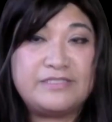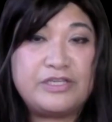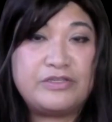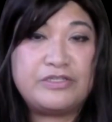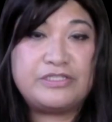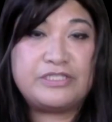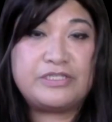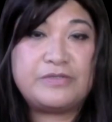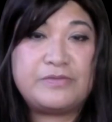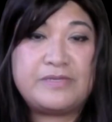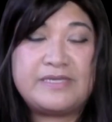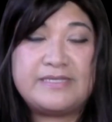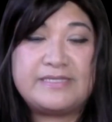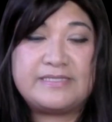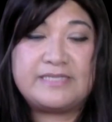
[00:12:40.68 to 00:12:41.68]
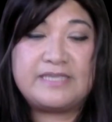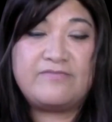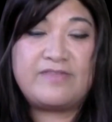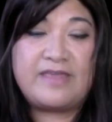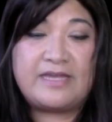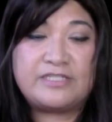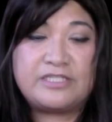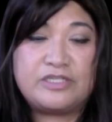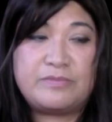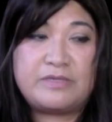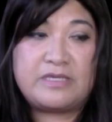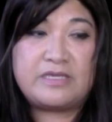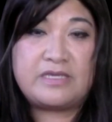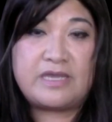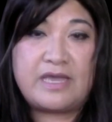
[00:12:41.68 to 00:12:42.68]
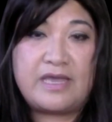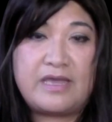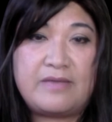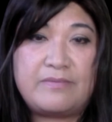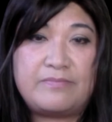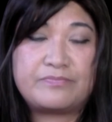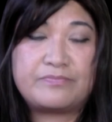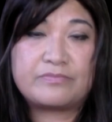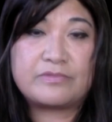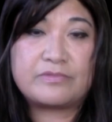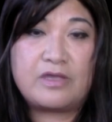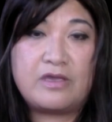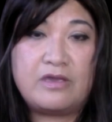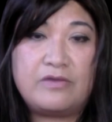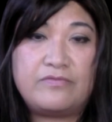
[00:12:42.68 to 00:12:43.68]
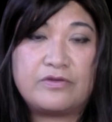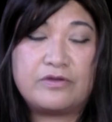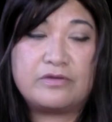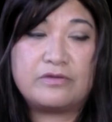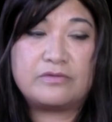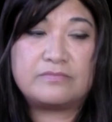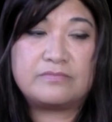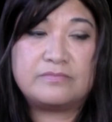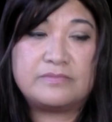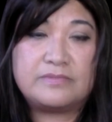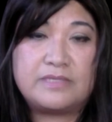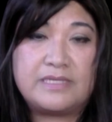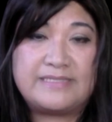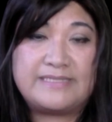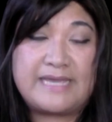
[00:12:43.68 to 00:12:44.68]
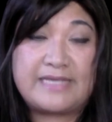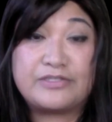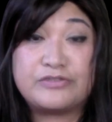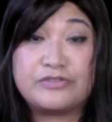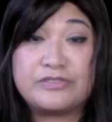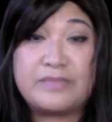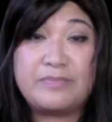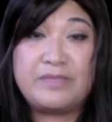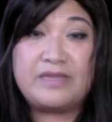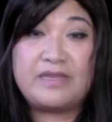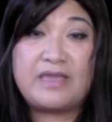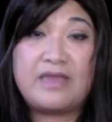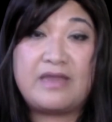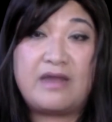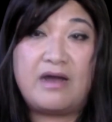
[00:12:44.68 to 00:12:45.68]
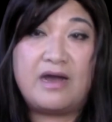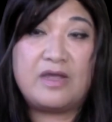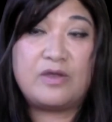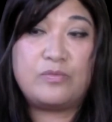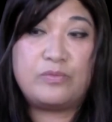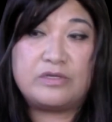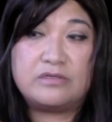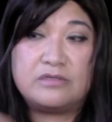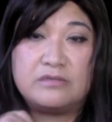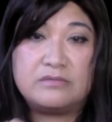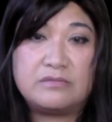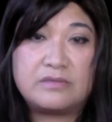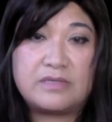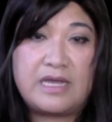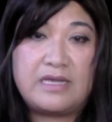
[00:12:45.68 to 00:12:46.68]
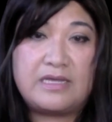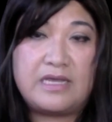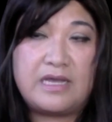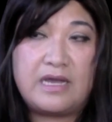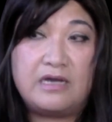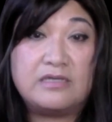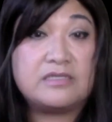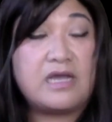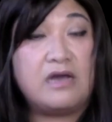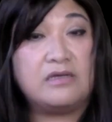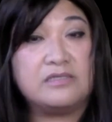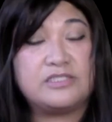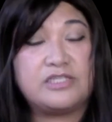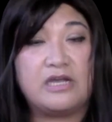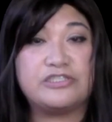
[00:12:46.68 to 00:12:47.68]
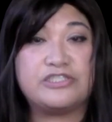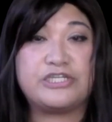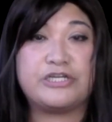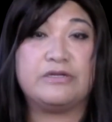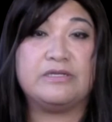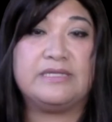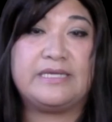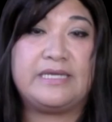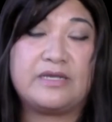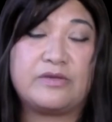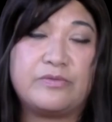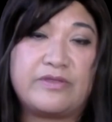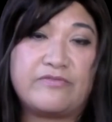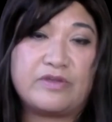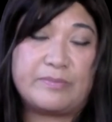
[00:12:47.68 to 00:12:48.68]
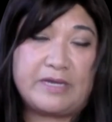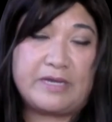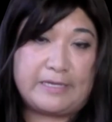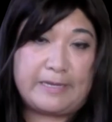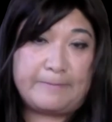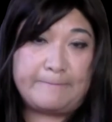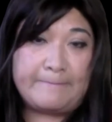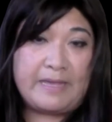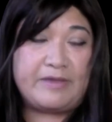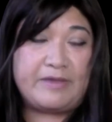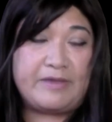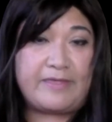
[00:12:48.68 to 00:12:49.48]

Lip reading: you to do is give that to me over a text or something, and I'll share a link with everybody. How about that?